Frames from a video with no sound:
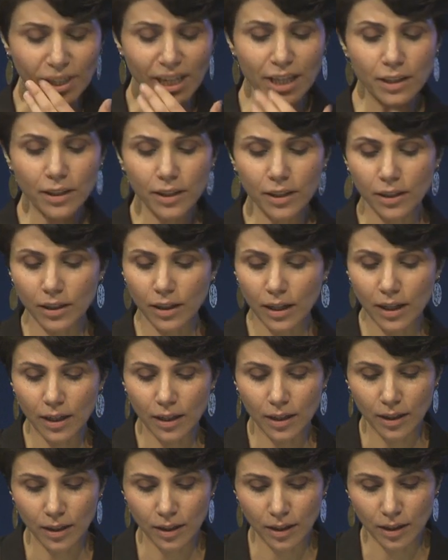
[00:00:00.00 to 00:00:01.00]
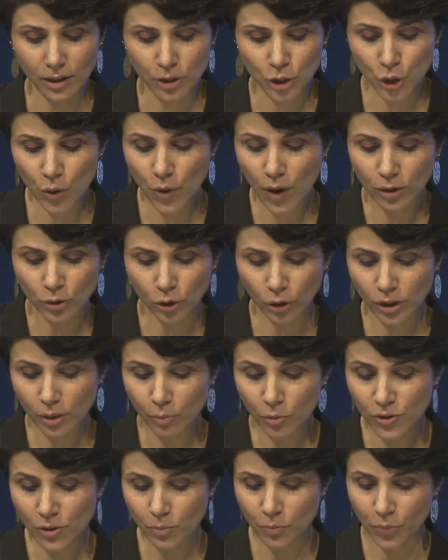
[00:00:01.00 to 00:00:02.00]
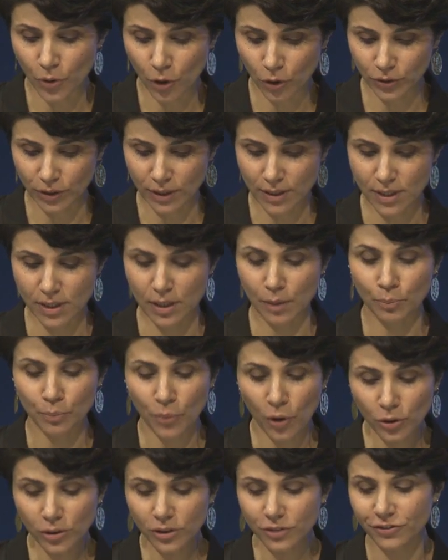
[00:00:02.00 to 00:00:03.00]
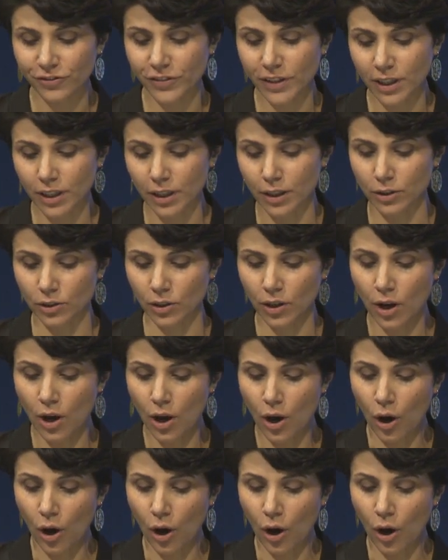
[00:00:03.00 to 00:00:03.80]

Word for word: and uh, two anonymous protests that point a finger